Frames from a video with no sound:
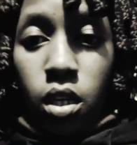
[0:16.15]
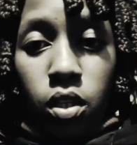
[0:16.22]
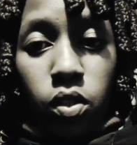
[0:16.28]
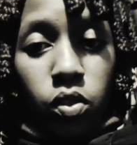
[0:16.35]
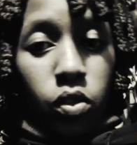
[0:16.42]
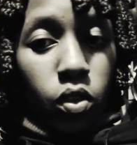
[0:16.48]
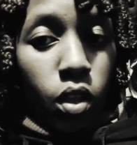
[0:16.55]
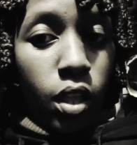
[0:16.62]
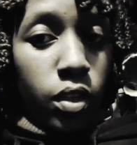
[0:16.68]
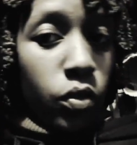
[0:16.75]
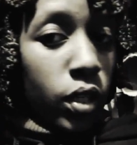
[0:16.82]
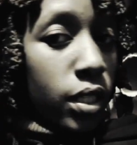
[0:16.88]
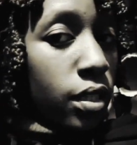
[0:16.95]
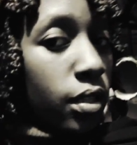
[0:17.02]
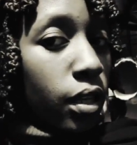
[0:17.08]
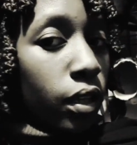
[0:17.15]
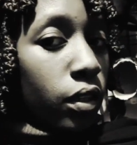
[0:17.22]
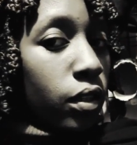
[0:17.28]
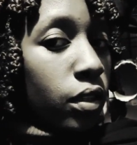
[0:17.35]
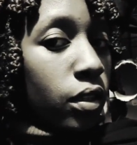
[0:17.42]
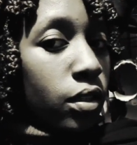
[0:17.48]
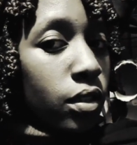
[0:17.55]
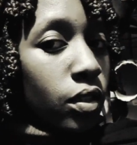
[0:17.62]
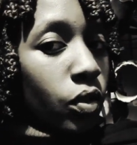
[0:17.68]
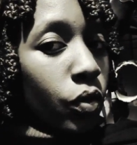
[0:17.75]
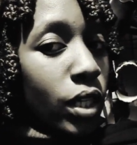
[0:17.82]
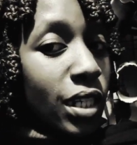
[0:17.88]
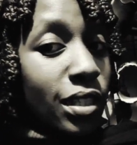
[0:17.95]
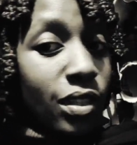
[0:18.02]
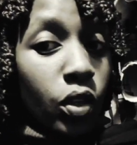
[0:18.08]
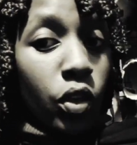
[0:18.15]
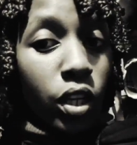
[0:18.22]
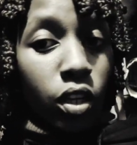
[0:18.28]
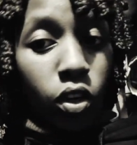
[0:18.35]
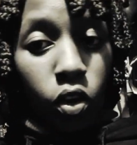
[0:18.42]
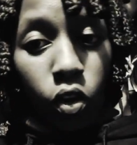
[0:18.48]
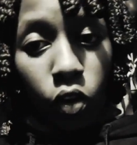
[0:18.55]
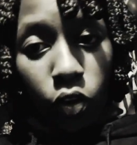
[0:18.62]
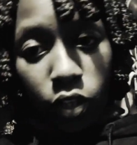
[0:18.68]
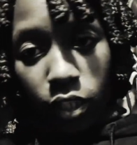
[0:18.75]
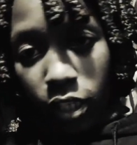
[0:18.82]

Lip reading: So that's what's the it's what is going on